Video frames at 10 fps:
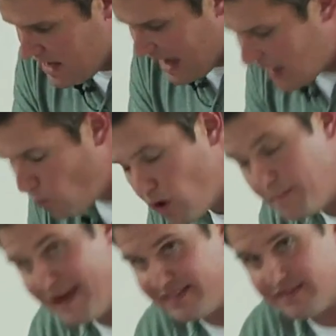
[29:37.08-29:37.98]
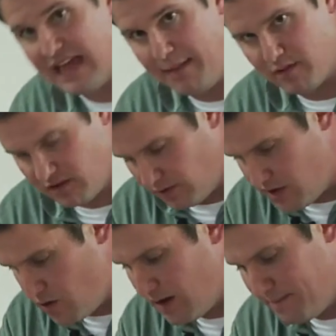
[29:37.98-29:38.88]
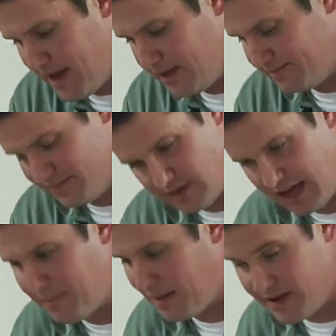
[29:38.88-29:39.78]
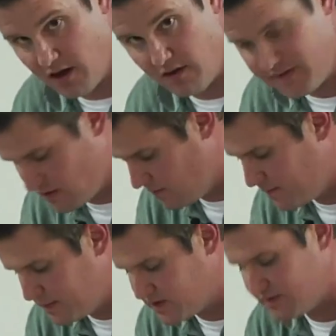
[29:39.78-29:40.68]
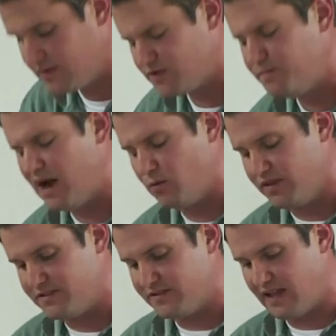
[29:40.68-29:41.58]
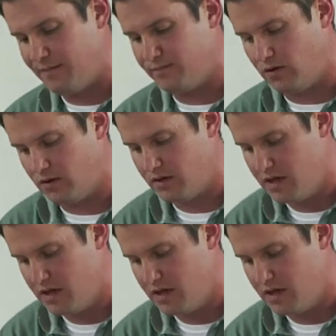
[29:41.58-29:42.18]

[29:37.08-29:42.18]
And I want to make this applicable to you, and it may, I might be off here, but just bear with this example.